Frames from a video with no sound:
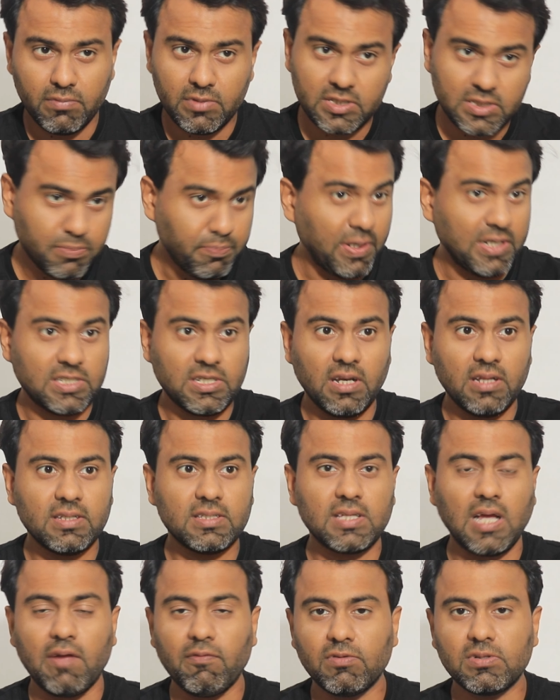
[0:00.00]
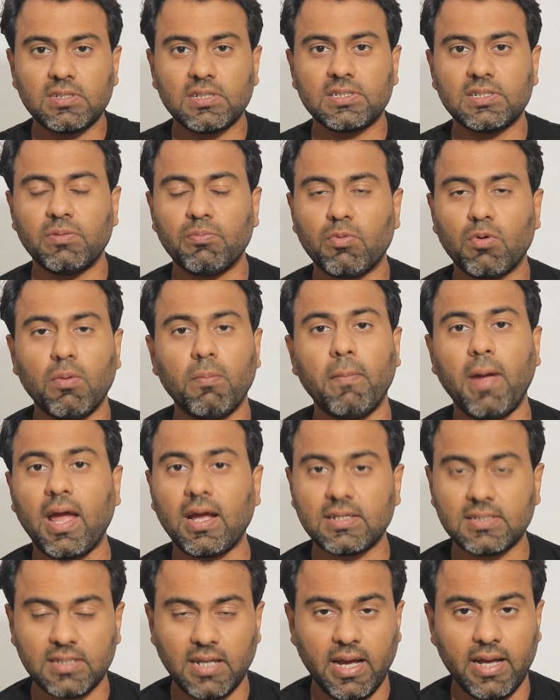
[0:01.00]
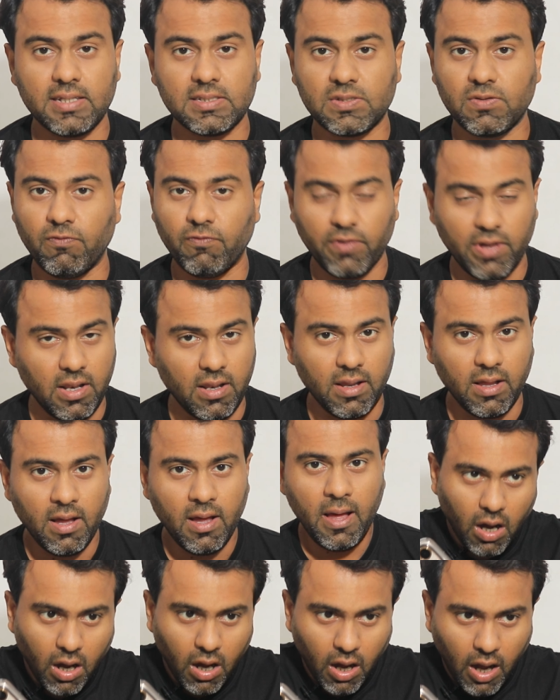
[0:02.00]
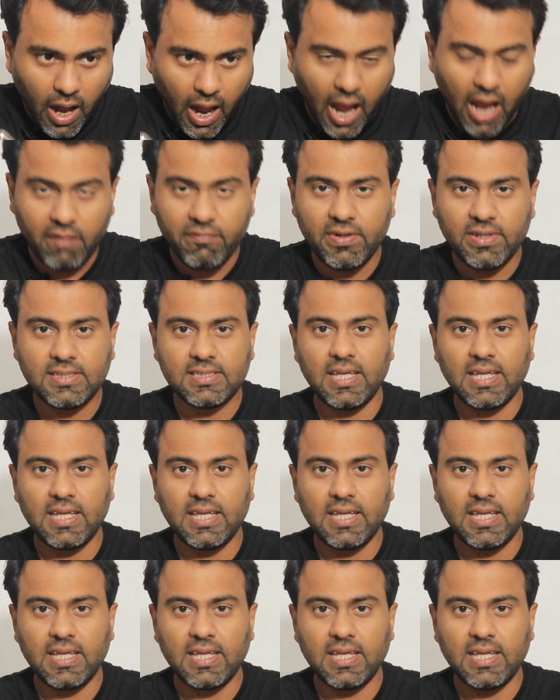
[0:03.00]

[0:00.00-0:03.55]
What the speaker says: especially in this iPhone 16 Pro Max as well. Having